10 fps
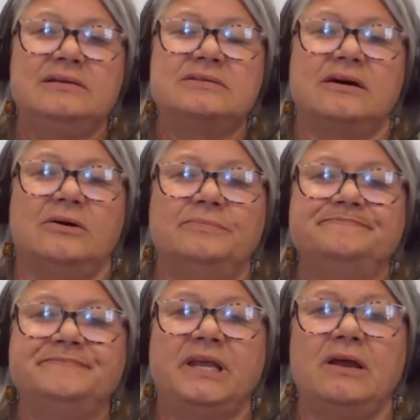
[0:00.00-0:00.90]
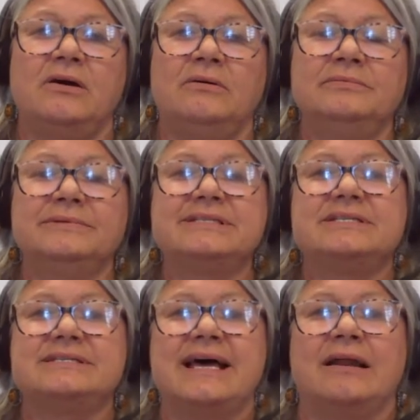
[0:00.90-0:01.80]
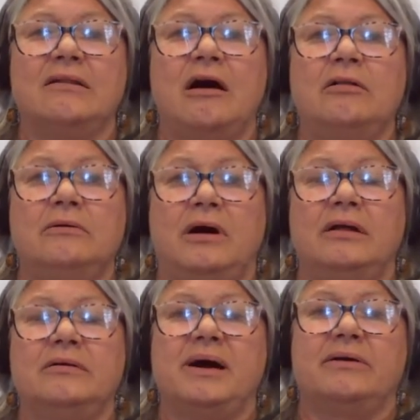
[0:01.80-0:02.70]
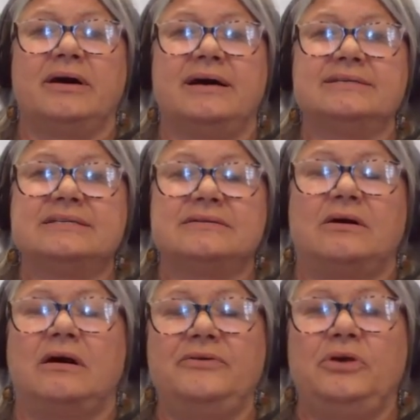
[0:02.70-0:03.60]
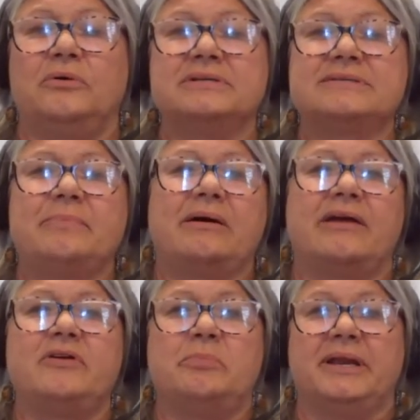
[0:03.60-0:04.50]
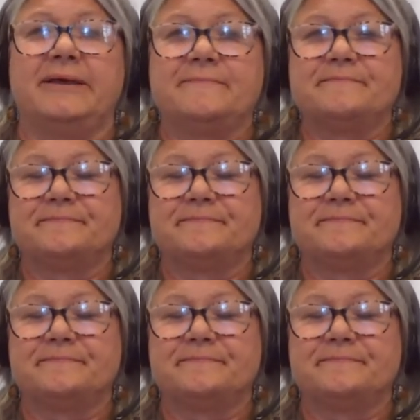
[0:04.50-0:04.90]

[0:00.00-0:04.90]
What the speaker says: So, it's just not all about us. It's all you. It's about everybody.